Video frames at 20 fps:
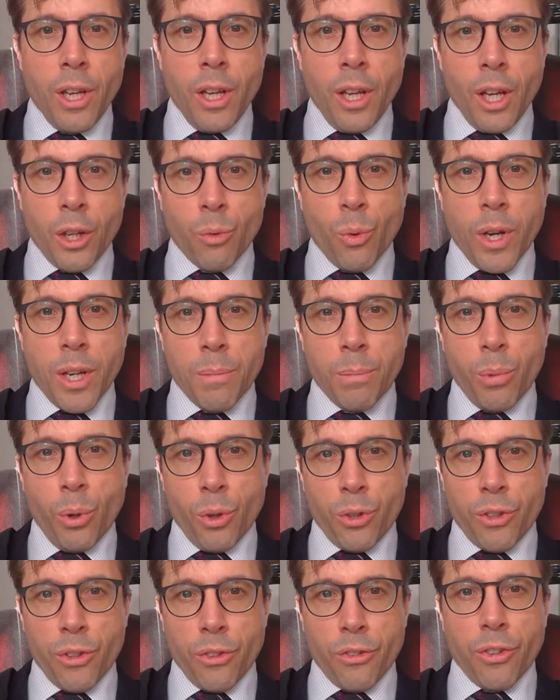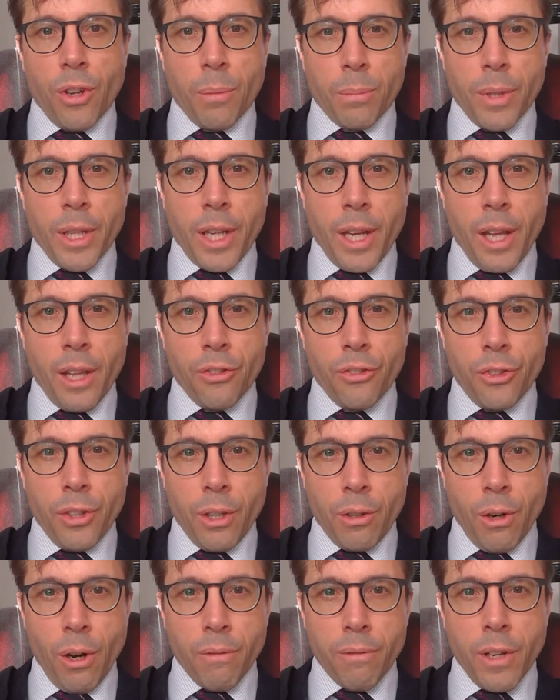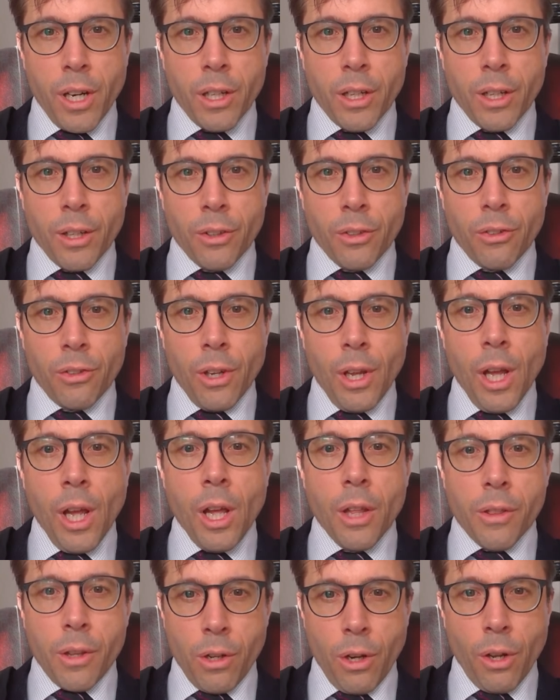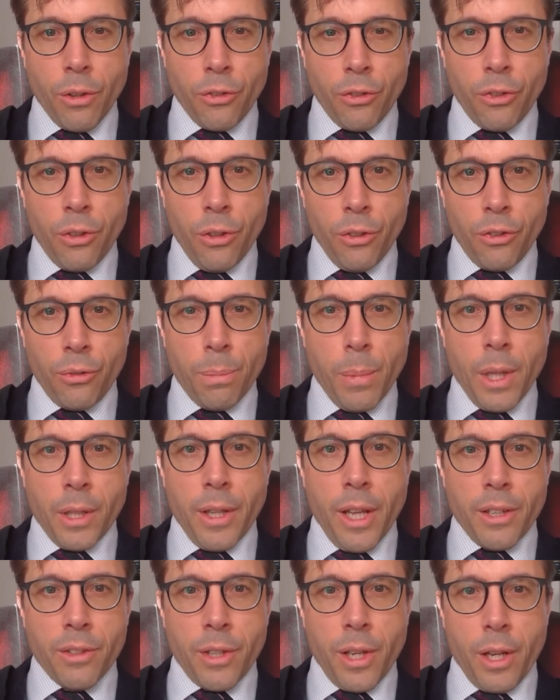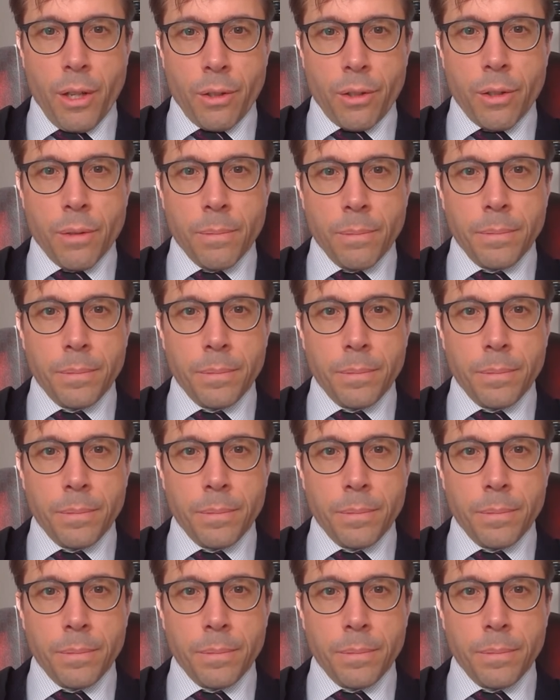and when important sampling has zero variance. The notes spell that out.